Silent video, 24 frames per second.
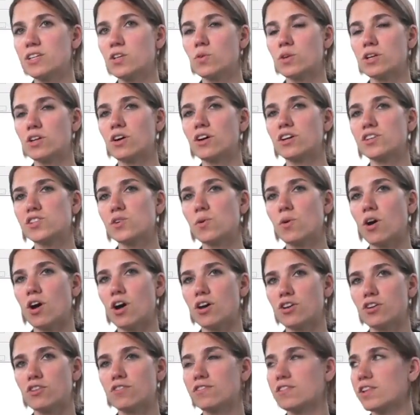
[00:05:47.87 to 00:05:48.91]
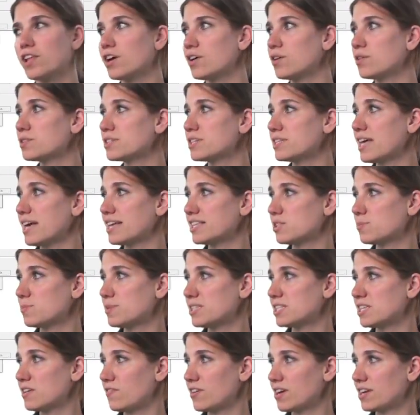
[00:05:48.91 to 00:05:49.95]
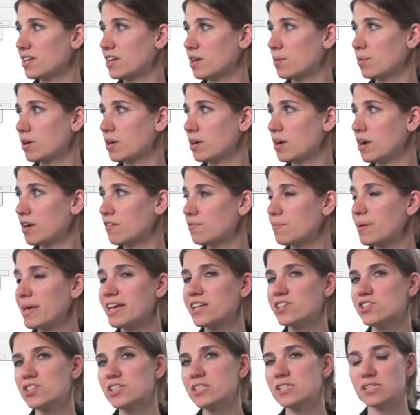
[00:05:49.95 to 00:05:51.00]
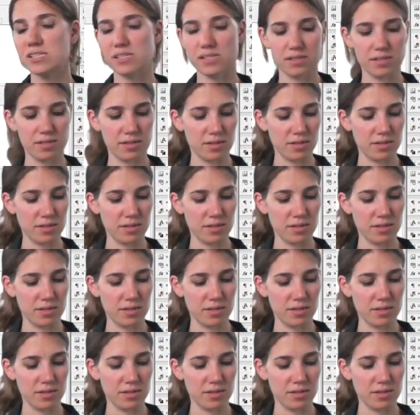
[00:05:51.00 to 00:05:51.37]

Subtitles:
you can also autoflow to that specific number of pages